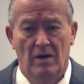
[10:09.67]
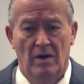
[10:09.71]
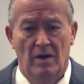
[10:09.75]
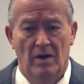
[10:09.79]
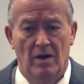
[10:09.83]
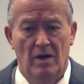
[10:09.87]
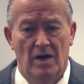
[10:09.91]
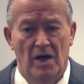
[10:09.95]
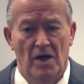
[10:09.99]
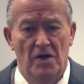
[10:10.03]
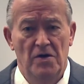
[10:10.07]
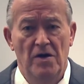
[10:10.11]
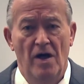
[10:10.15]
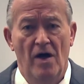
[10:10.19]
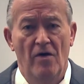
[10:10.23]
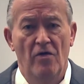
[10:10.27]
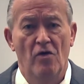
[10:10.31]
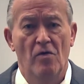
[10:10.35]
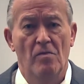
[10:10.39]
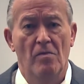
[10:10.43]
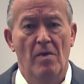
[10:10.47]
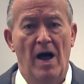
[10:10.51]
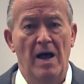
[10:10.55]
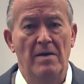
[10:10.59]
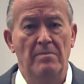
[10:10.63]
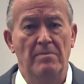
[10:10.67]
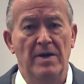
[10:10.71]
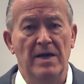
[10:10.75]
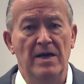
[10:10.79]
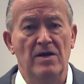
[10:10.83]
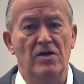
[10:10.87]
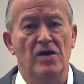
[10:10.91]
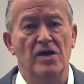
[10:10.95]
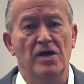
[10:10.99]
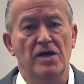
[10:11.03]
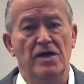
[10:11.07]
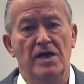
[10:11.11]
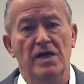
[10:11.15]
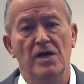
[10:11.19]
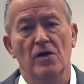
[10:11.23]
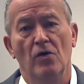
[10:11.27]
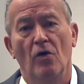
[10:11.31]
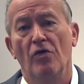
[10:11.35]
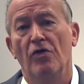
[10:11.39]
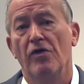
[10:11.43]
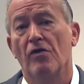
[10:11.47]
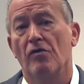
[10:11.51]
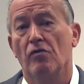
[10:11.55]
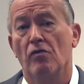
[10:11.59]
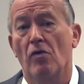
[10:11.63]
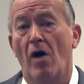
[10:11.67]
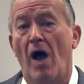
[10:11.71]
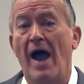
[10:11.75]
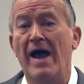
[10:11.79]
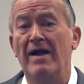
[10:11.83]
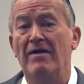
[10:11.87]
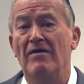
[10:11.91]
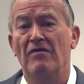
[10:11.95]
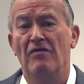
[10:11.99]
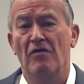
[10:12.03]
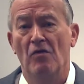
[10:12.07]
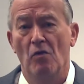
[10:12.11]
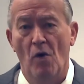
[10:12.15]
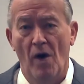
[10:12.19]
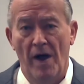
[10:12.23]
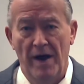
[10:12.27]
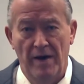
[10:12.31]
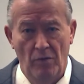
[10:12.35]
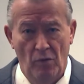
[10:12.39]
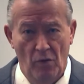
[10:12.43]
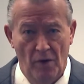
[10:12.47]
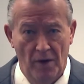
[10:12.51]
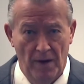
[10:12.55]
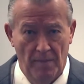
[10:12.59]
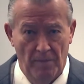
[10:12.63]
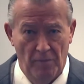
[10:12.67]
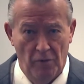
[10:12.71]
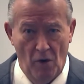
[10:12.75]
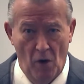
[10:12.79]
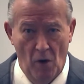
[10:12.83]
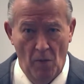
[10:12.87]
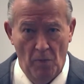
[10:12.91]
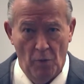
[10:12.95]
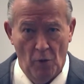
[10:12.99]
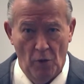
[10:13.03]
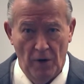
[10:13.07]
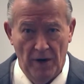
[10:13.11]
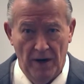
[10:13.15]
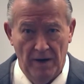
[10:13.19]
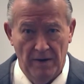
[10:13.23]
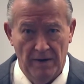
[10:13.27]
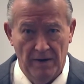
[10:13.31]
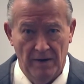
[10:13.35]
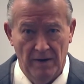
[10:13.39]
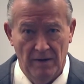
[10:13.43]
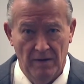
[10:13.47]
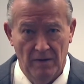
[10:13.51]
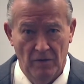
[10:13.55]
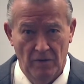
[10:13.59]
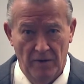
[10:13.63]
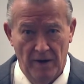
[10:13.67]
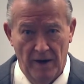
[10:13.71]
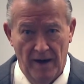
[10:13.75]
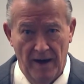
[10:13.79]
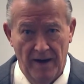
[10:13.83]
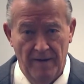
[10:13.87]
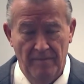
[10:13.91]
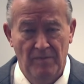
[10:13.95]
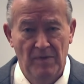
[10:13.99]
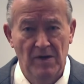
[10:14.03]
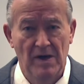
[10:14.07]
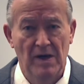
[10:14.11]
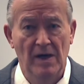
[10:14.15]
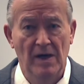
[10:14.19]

Another might be to yield the right of way when appropriate. Okay,